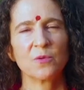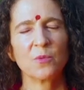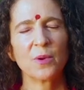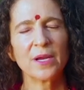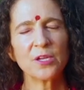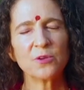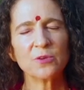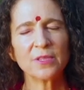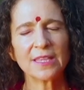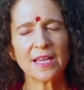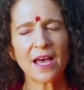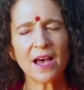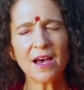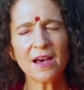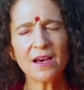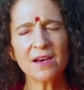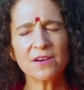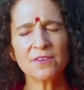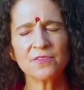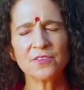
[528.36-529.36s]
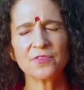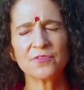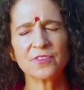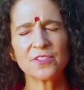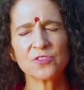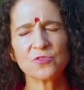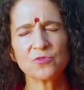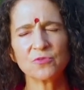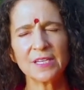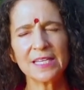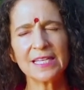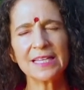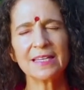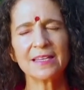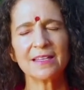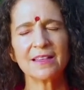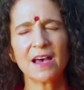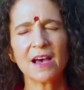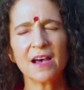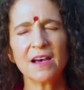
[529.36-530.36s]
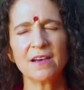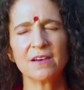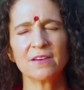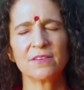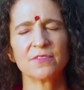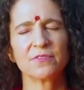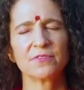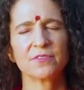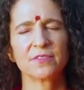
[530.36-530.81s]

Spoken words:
What you love, if it's really love,